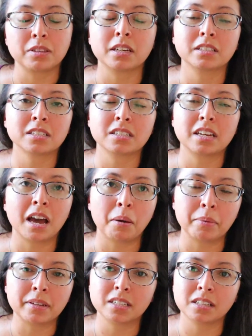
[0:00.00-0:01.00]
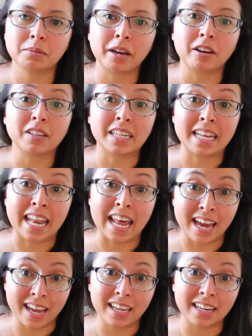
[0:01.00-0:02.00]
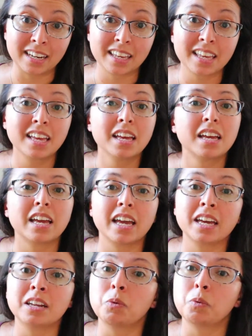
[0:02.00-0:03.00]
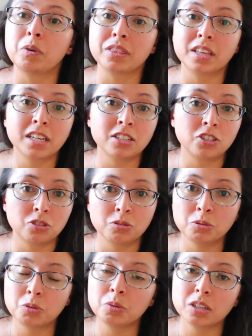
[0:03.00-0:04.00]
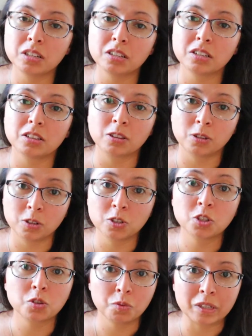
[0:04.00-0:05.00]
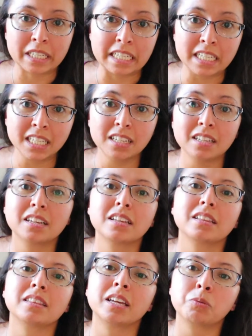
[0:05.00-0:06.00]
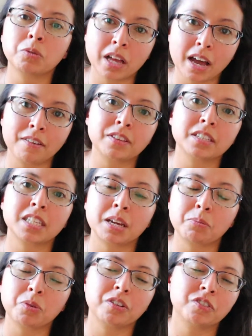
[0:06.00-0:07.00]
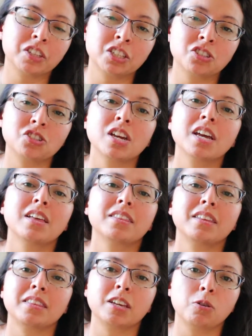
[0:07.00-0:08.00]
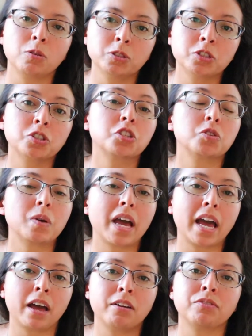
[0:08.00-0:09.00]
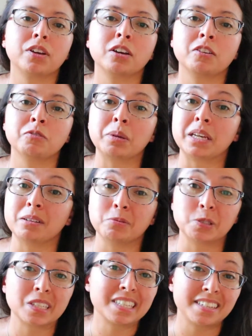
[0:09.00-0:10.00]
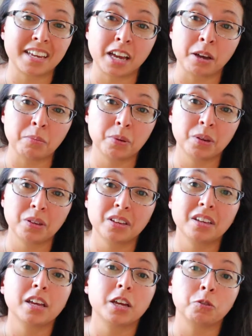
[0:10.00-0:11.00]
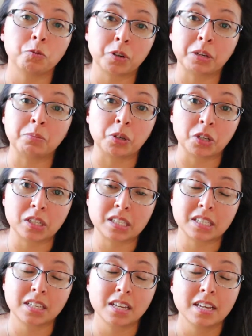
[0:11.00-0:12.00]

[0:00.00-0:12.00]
That doesn't happen till about 9. And when they do learn to read, they will have the same privilege that the older two have of being able to stay up and read books.